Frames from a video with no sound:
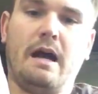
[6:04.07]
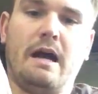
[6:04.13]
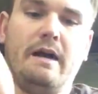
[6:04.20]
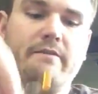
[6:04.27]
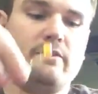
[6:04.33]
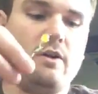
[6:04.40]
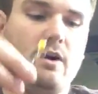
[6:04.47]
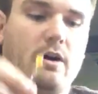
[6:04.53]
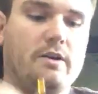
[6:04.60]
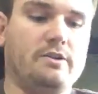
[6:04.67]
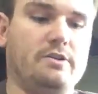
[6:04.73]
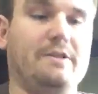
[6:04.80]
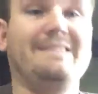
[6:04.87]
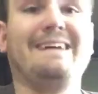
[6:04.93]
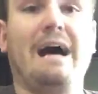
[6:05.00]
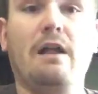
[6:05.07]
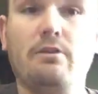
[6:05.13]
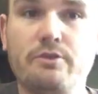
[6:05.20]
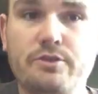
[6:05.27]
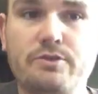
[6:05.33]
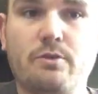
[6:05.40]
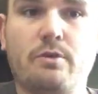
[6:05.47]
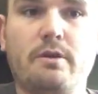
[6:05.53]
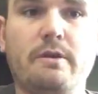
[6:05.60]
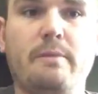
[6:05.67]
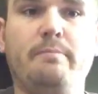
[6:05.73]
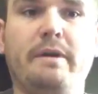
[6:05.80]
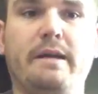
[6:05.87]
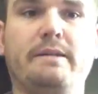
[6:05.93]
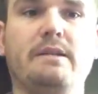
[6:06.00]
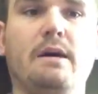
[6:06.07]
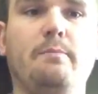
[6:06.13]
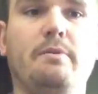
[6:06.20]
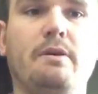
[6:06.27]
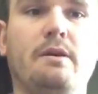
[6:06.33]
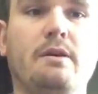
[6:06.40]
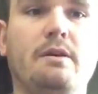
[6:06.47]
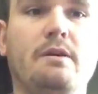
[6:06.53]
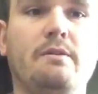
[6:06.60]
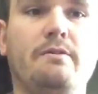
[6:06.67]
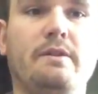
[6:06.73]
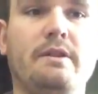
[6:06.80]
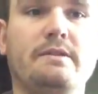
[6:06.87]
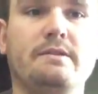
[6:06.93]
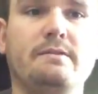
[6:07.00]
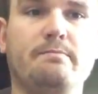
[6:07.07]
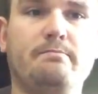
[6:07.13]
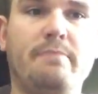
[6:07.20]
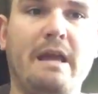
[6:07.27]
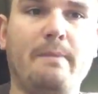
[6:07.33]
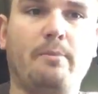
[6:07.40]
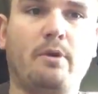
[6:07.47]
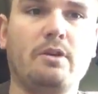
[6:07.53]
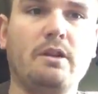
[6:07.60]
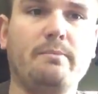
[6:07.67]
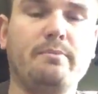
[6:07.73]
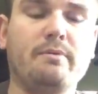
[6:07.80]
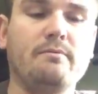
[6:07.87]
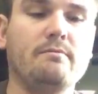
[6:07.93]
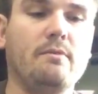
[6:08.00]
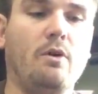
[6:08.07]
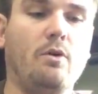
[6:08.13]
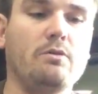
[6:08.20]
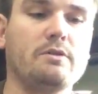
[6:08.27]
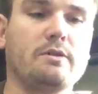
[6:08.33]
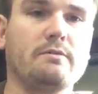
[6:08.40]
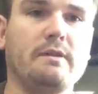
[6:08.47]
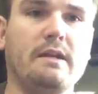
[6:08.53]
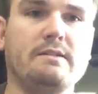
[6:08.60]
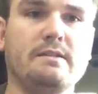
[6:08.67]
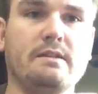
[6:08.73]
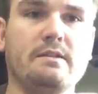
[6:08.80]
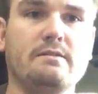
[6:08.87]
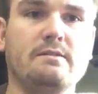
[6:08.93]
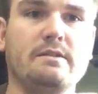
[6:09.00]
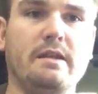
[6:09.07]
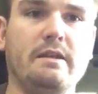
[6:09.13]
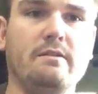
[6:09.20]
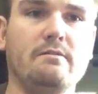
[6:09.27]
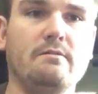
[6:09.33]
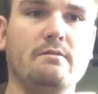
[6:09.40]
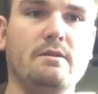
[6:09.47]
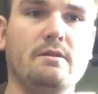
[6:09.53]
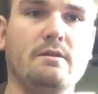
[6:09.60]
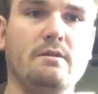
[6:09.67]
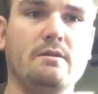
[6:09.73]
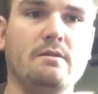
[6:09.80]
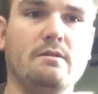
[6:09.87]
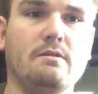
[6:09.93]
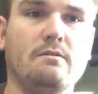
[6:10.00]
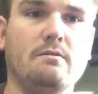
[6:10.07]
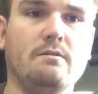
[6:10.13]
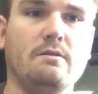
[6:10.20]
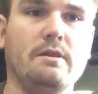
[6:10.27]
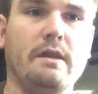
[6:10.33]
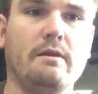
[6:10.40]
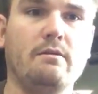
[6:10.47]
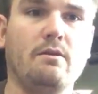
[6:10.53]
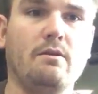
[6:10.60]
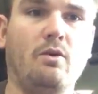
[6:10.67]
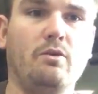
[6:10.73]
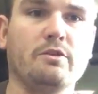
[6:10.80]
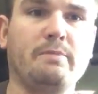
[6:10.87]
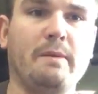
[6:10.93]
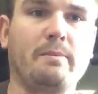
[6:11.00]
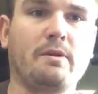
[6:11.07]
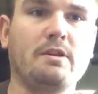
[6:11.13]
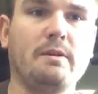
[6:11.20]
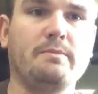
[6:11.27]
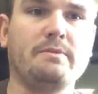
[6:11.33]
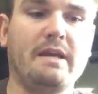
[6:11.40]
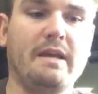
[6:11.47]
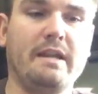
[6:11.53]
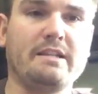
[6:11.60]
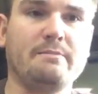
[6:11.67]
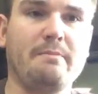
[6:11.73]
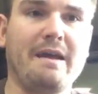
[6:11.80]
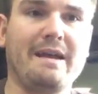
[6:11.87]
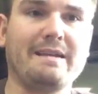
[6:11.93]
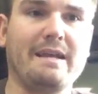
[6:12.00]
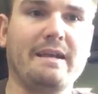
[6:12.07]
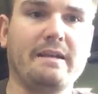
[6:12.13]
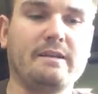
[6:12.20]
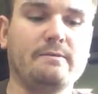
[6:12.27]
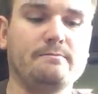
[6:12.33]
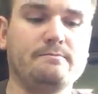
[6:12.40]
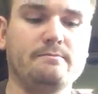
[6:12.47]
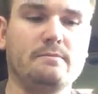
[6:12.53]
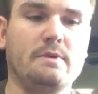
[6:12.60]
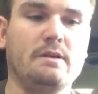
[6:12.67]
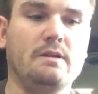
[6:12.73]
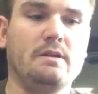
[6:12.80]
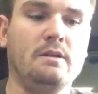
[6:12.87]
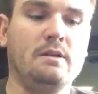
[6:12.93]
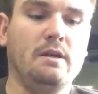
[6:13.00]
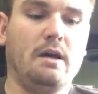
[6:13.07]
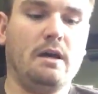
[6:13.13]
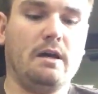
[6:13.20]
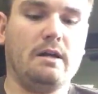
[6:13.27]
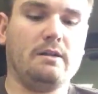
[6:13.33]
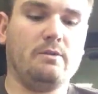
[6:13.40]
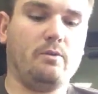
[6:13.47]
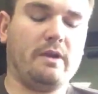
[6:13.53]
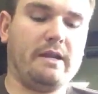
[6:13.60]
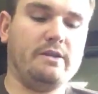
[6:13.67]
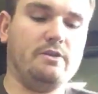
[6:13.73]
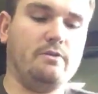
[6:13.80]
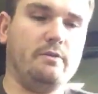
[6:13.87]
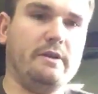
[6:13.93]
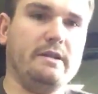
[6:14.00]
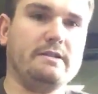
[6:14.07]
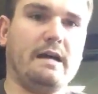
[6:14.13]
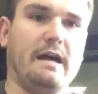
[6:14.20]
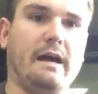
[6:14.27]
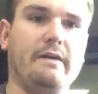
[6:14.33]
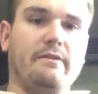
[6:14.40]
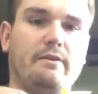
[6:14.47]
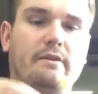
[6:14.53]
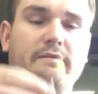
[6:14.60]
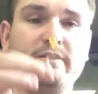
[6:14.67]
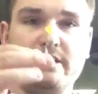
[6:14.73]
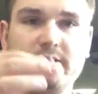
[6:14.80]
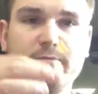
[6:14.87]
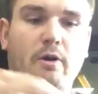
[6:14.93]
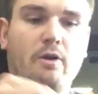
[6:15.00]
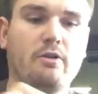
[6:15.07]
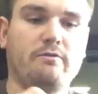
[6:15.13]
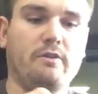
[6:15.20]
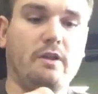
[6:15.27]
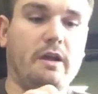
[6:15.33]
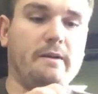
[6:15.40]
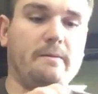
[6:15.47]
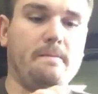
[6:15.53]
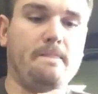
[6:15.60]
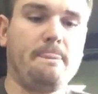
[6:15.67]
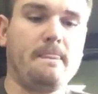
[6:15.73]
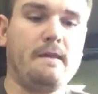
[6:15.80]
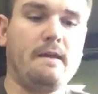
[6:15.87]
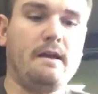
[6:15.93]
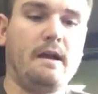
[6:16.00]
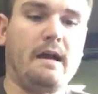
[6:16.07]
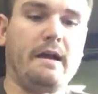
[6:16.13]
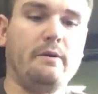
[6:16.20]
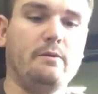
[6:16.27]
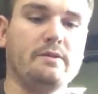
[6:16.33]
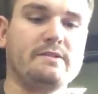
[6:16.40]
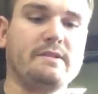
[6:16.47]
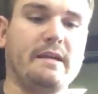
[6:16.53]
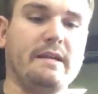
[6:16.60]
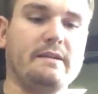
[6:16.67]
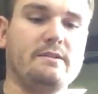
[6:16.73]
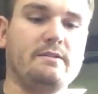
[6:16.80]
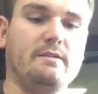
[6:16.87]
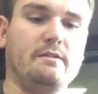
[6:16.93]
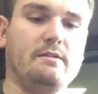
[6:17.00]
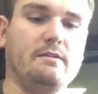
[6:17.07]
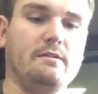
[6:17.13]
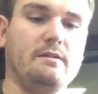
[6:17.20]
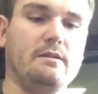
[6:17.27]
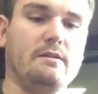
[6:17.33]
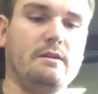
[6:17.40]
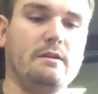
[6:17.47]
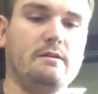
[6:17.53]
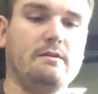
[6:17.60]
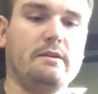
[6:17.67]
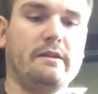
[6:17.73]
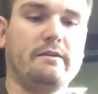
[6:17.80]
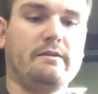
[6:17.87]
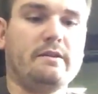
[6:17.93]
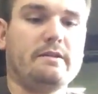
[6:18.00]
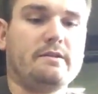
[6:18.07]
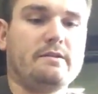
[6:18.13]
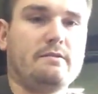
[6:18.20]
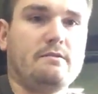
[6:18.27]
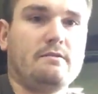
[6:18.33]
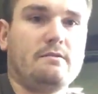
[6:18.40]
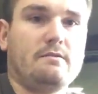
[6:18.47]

I've gone to the dollar store and picked up this paper clip holder. It's a tin that holds paper clips, and it's magnetic. Uh, and what I do is either, if it's a smaller fly, I will set it like this